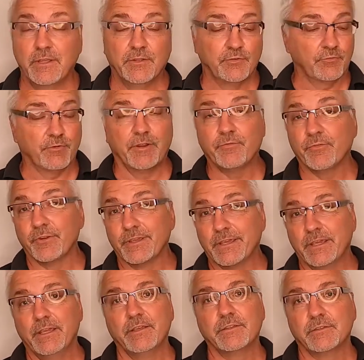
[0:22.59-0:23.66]
It's great for
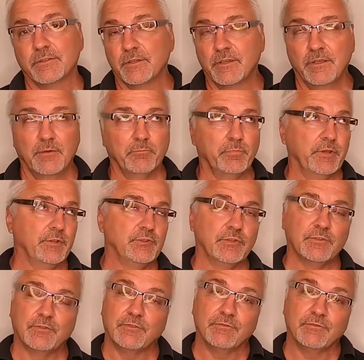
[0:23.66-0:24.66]
geese, pigeons,